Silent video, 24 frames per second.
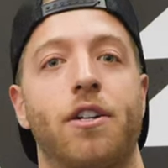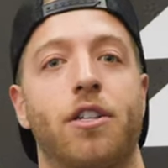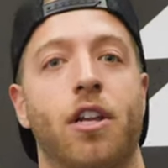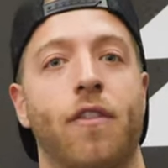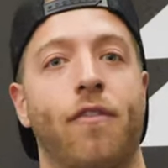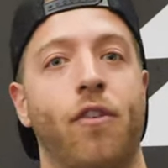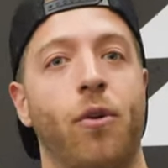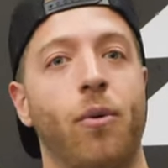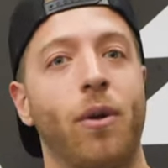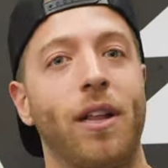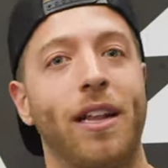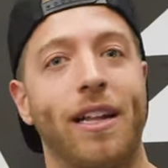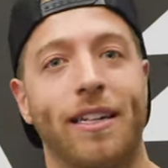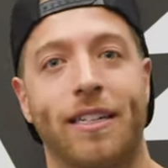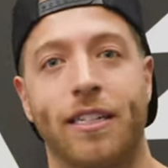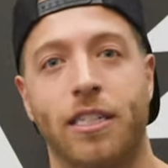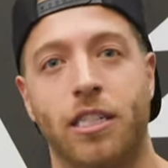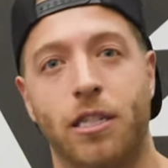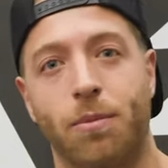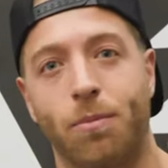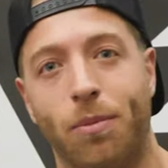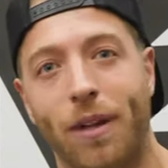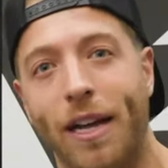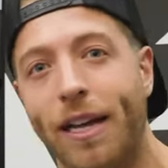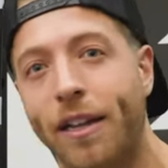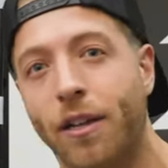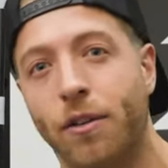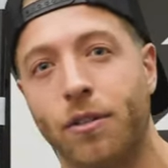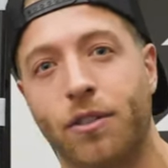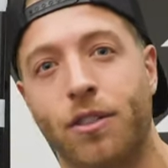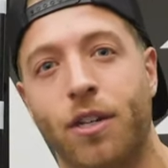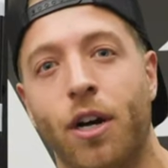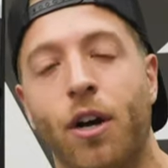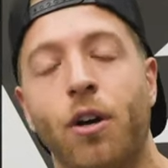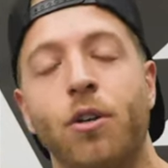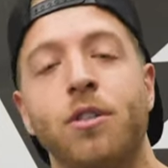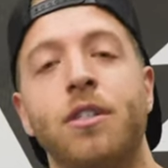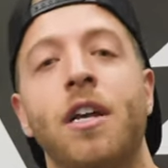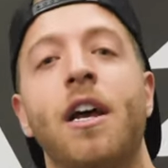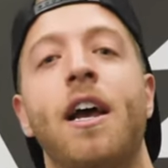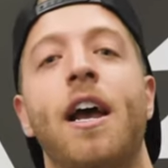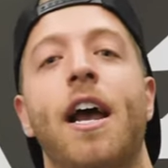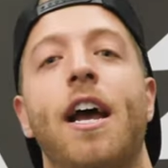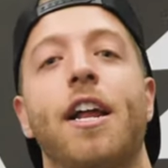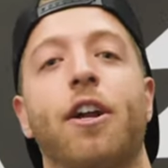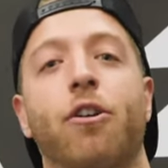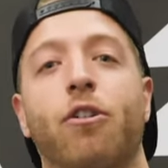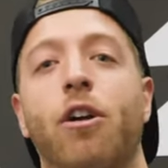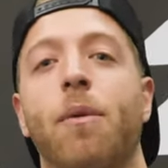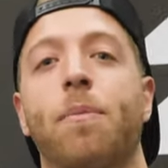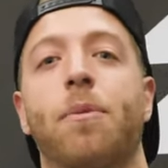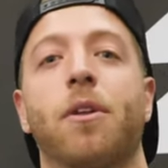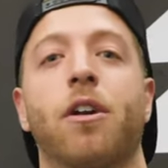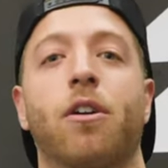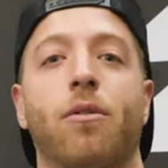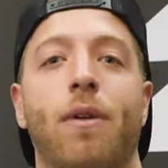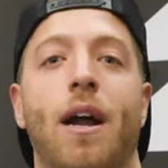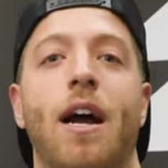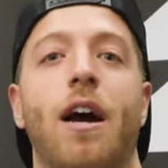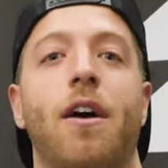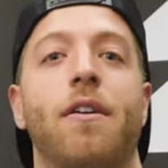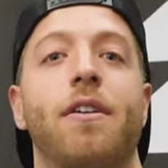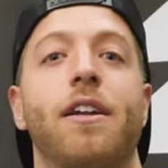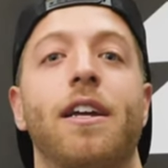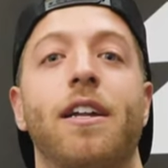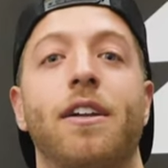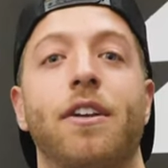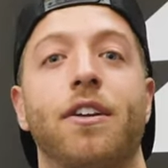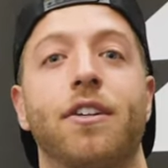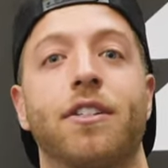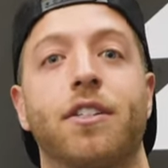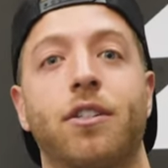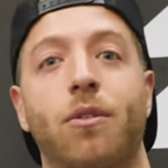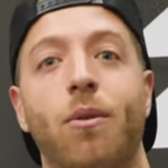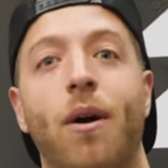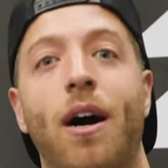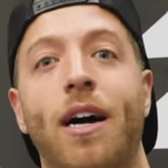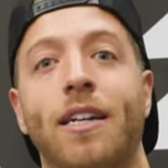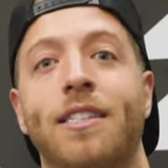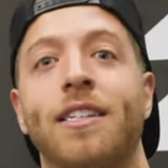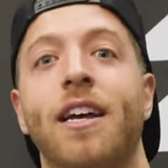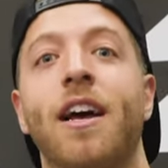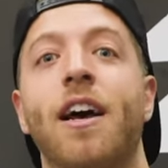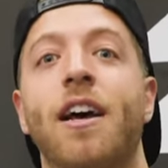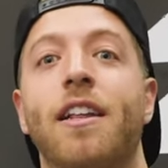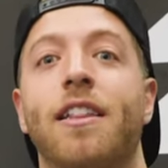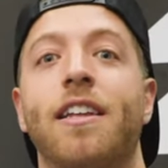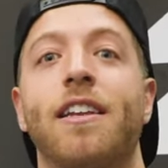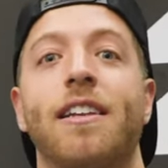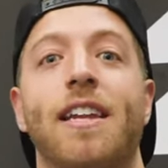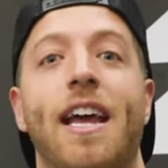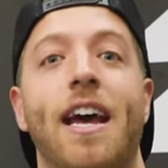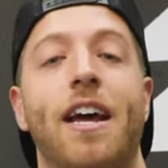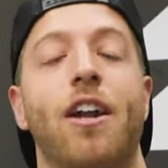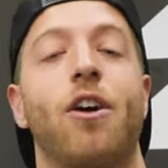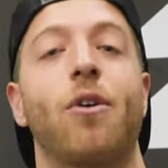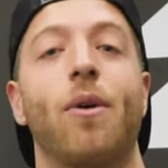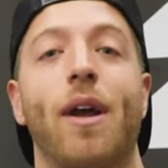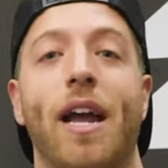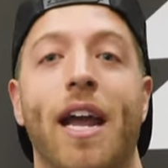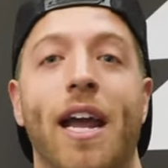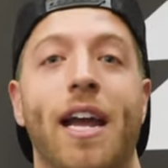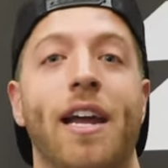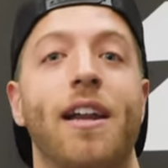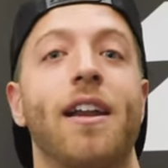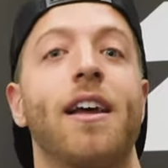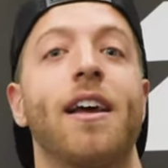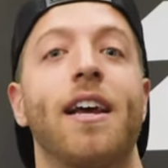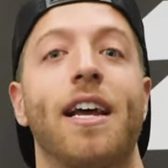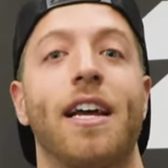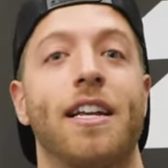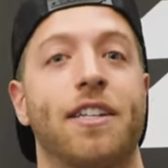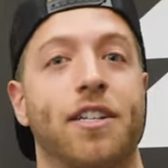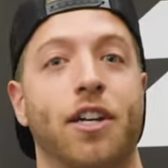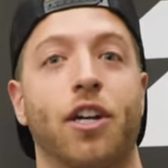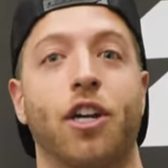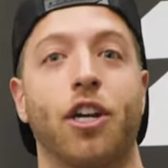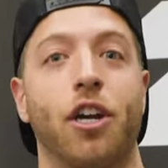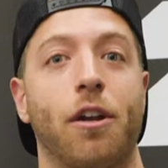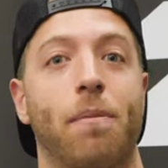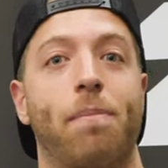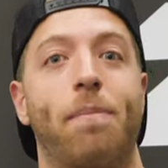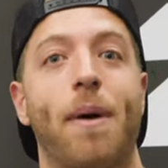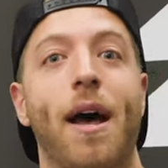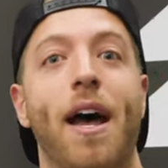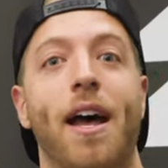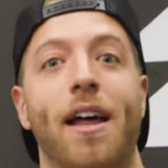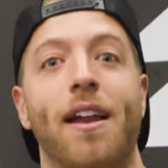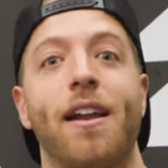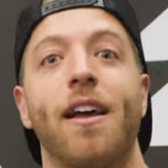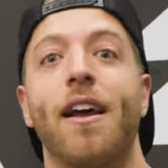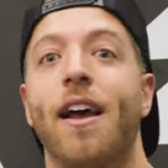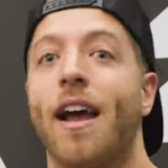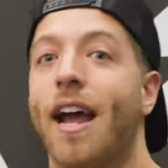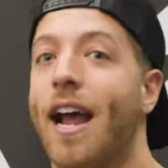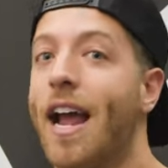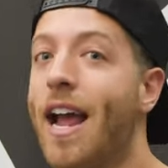So if you really like to splay those toes and grip the ground in your squats, the Nano 8 is a good bet.